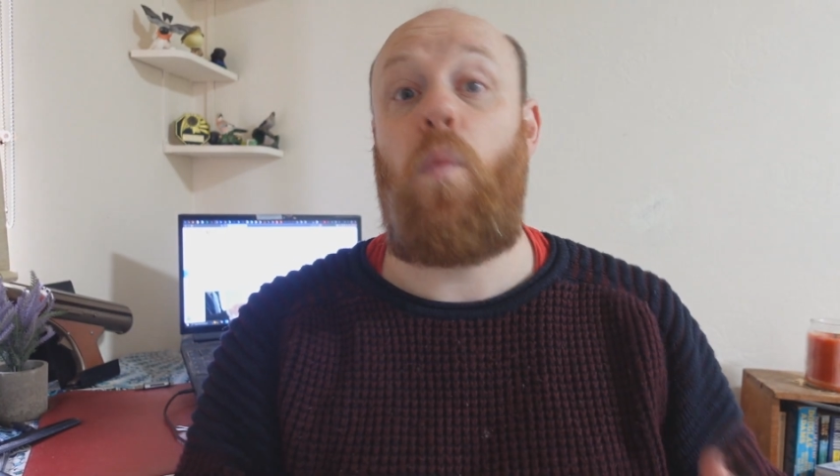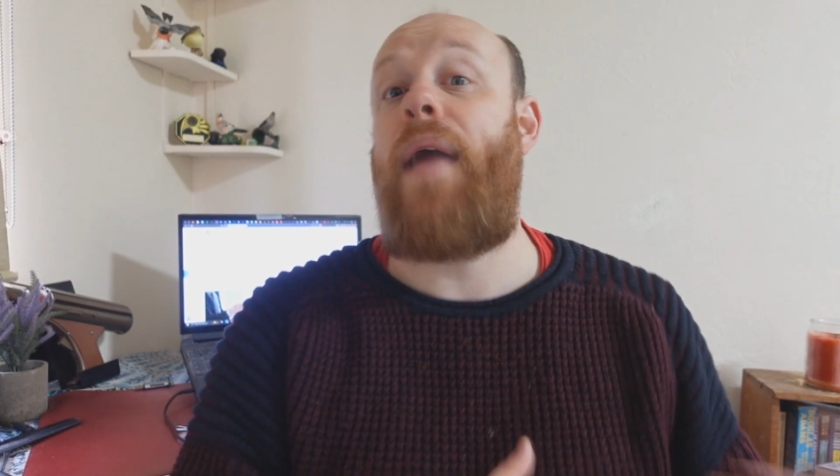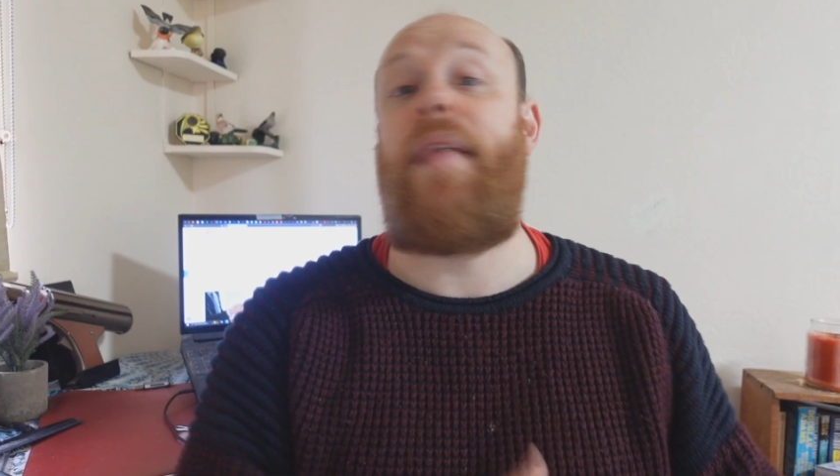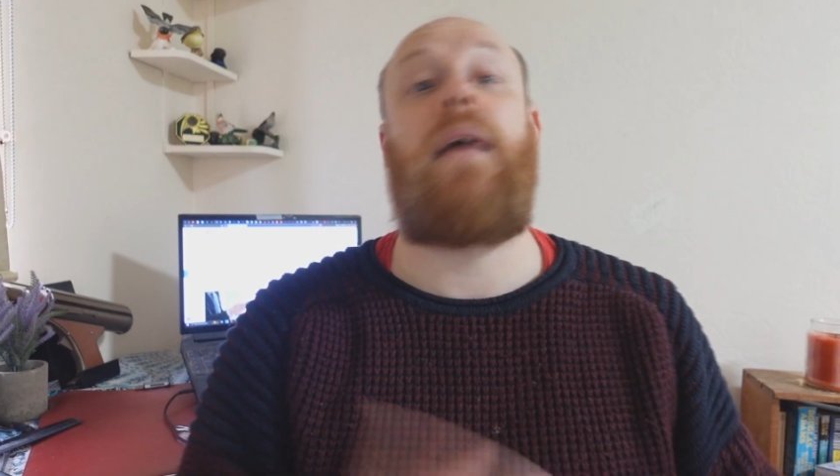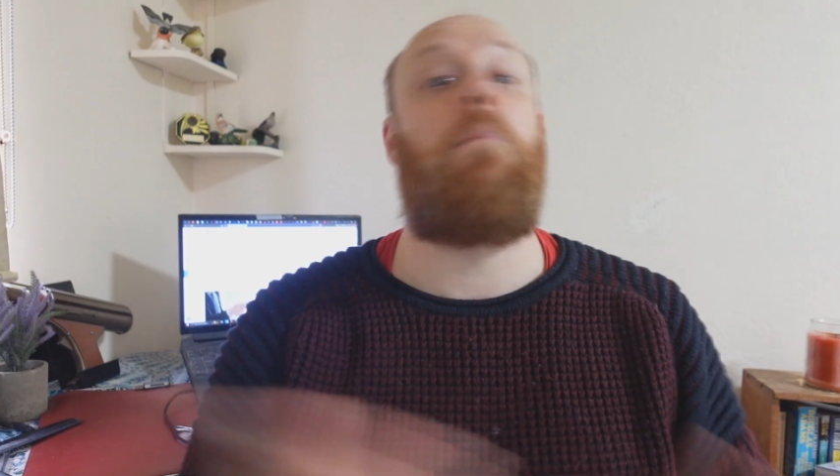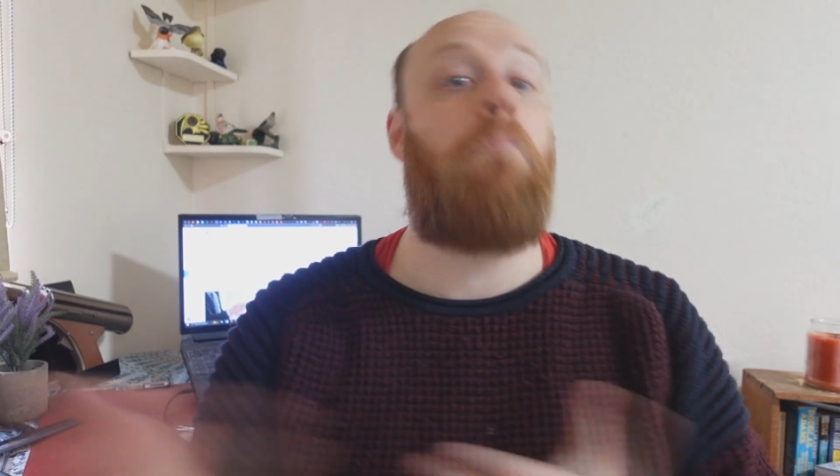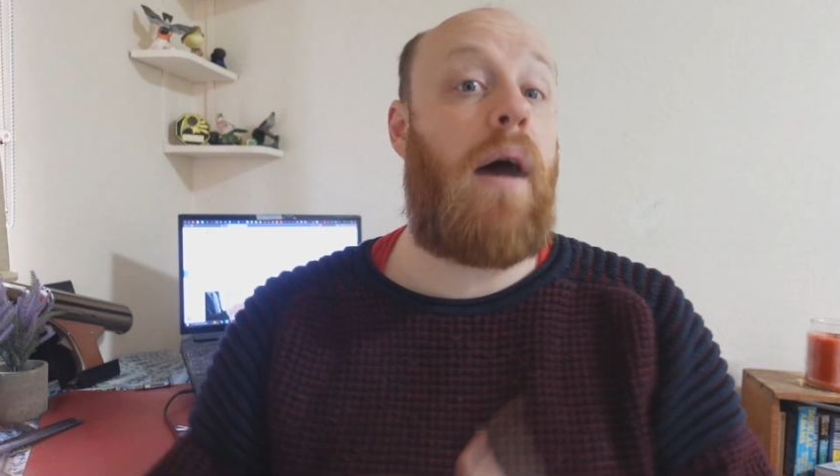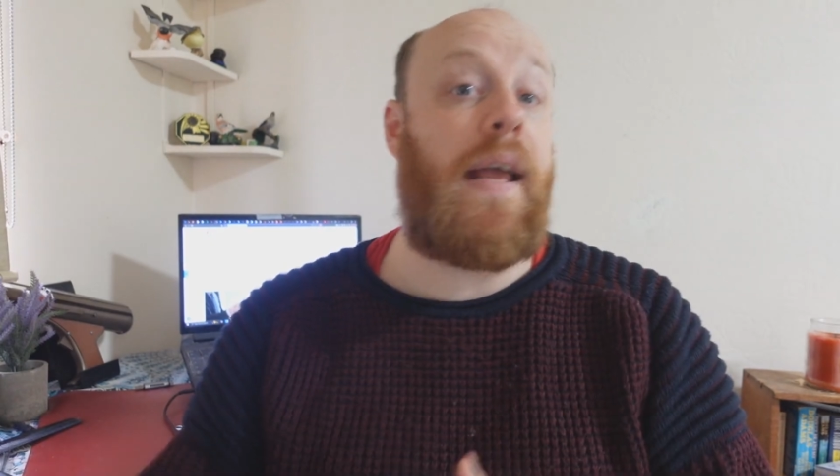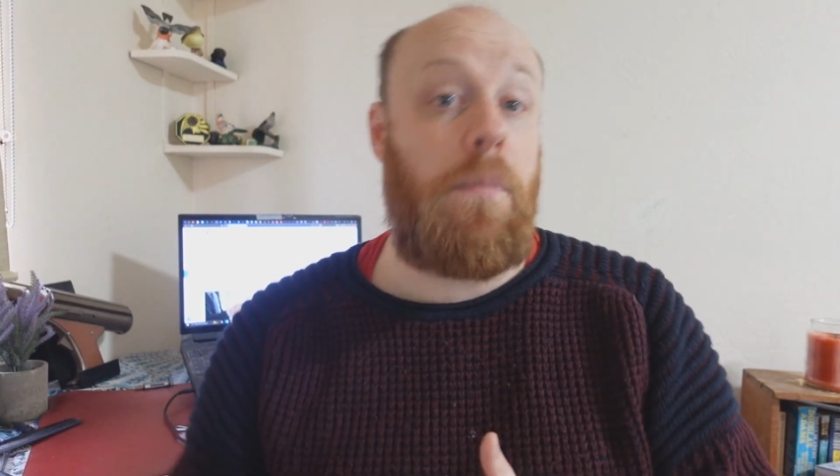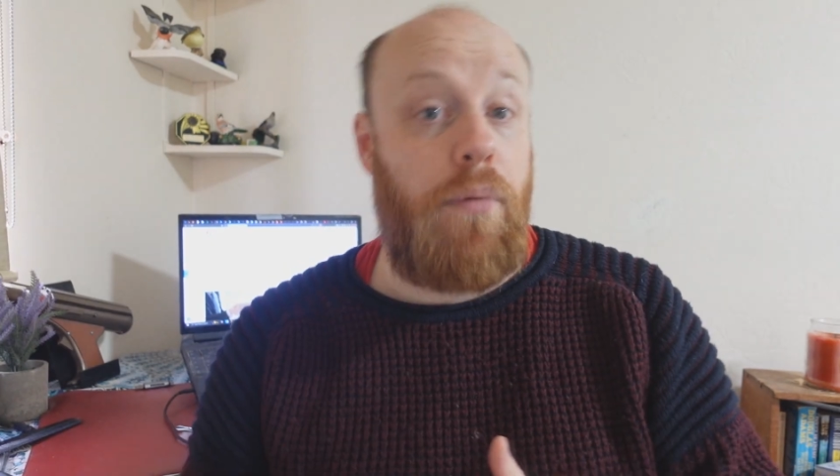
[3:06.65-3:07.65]
where they can
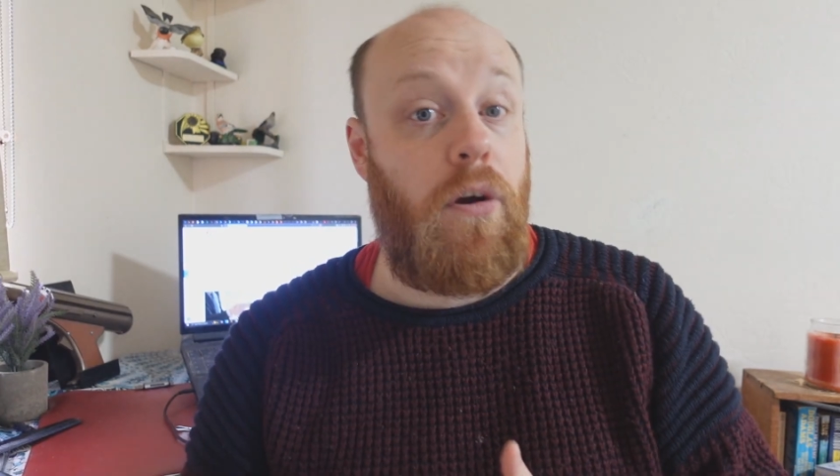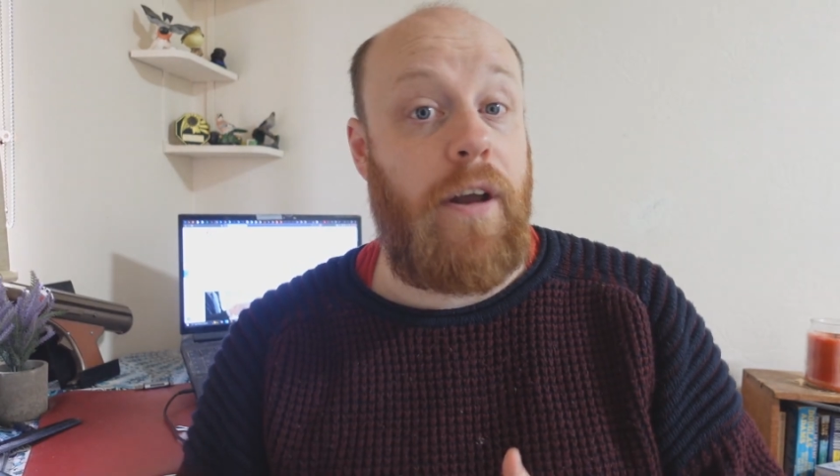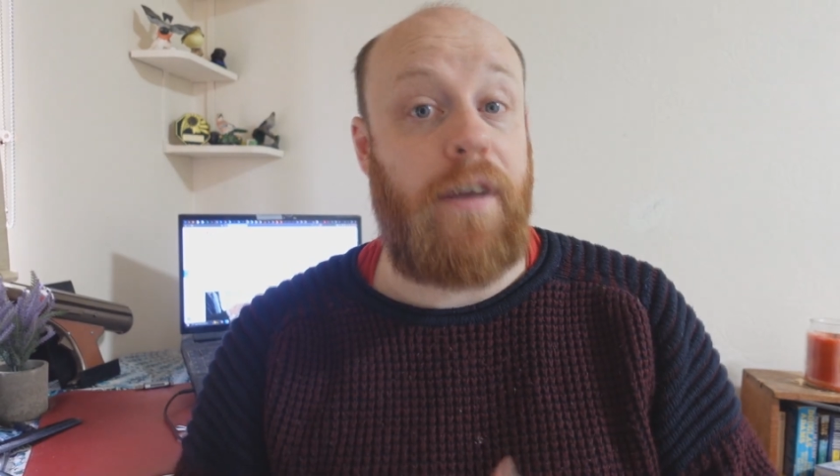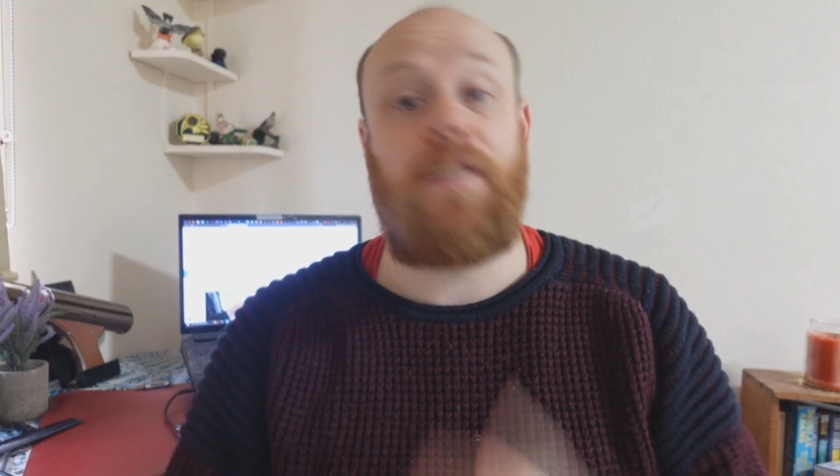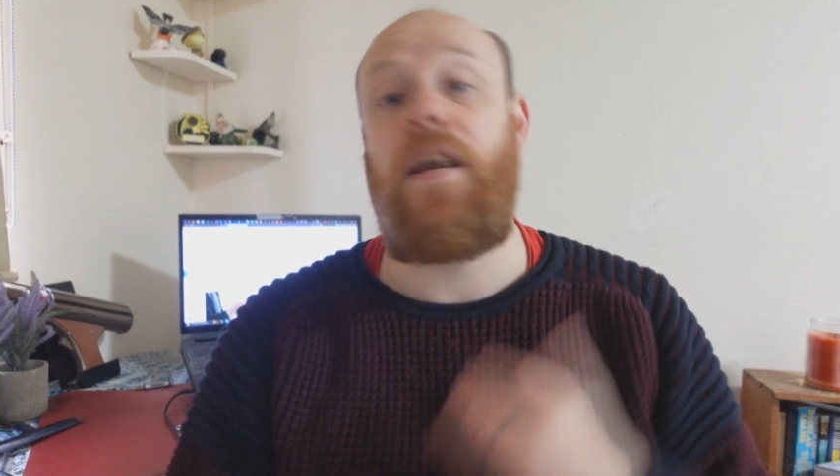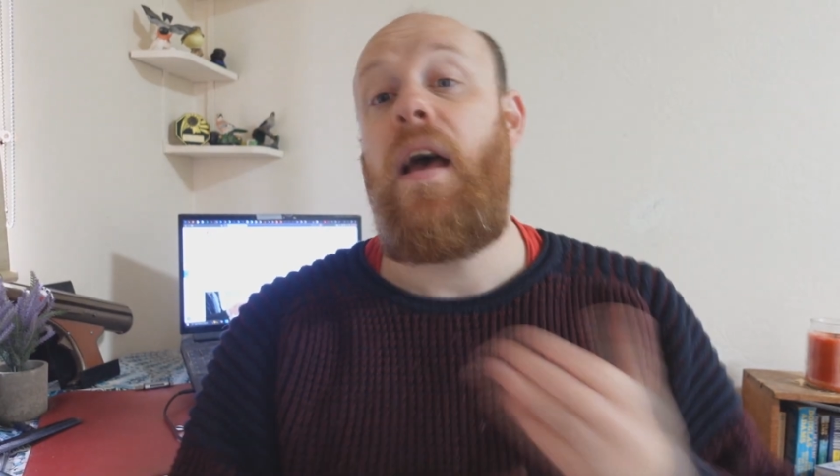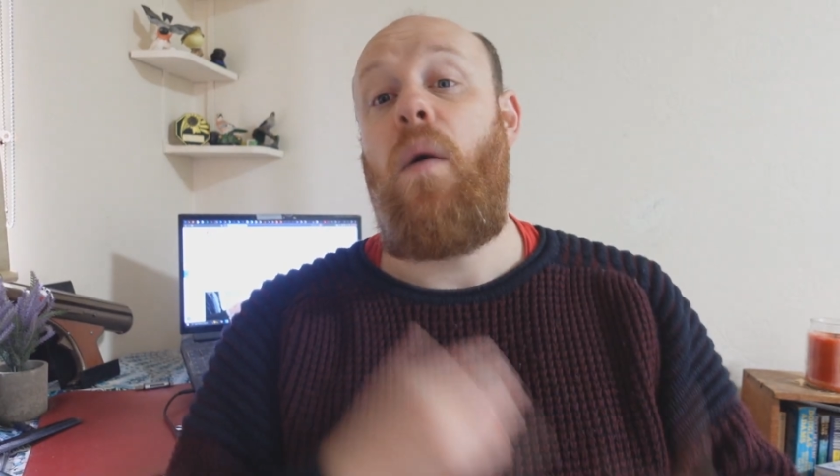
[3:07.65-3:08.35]
buy your product,